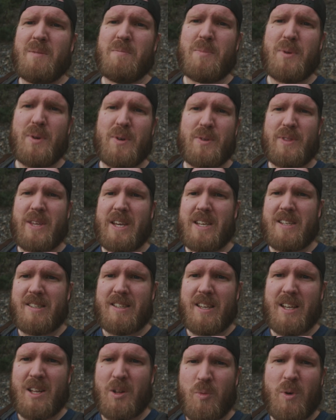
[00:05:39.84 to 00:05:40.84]
but they
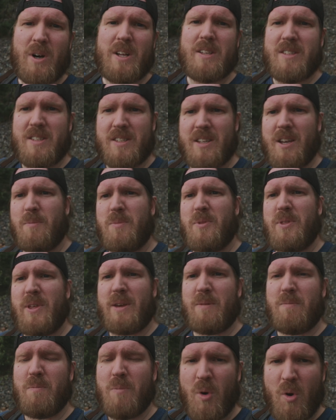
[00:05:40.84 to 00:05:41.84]
still want
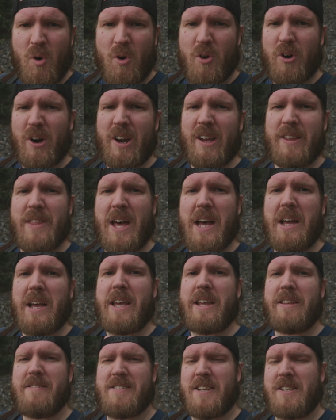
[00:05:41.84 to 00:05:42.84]
something more that
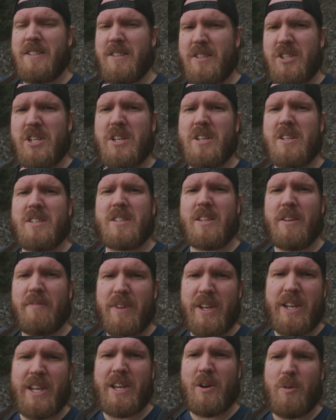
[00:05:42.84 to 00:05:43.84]
isn't just a
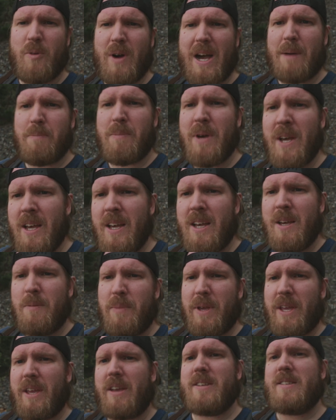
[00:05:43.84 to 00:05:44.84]
video app,
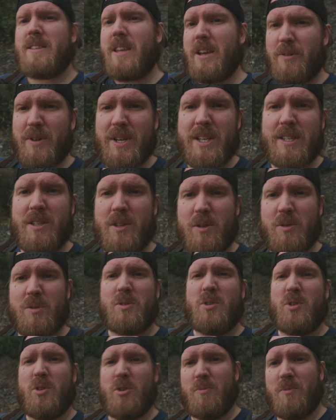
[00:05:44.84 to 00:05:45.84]
because there is
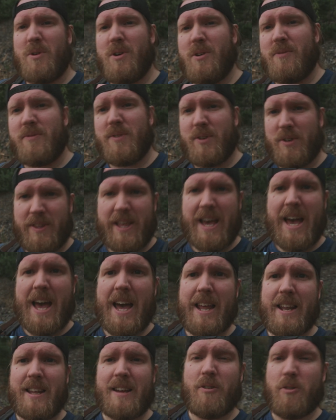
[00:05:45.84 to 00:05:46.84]
YouTube for
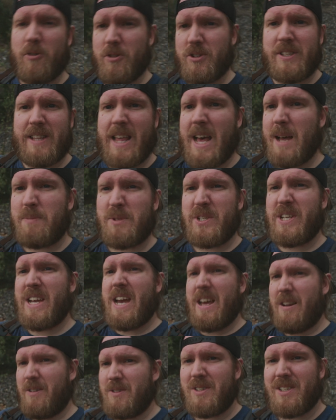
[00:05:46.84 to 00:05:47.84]
that, or
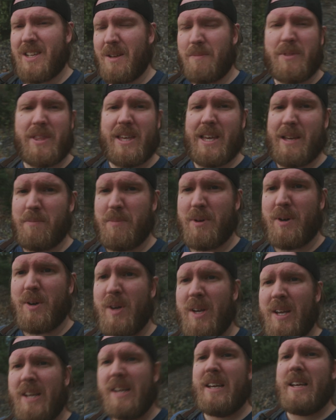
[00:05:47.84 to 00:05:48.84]
Snapchat or something, but
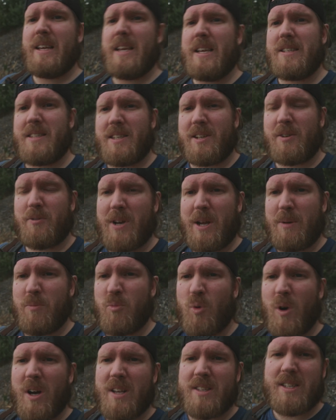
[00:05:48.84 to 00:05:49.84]
Instagram
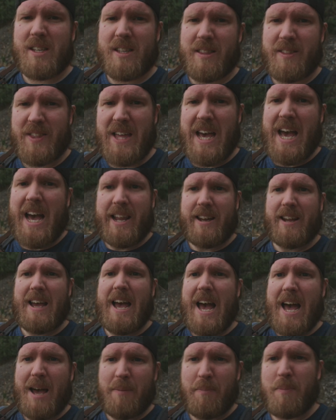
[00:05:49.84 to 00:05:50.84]
wasn't that
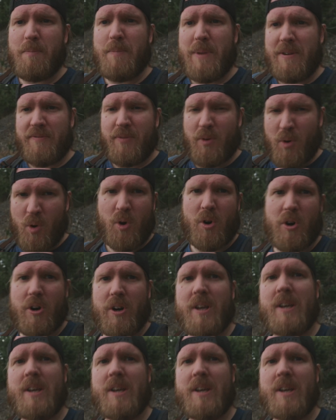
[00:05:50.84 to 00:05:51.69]
app before.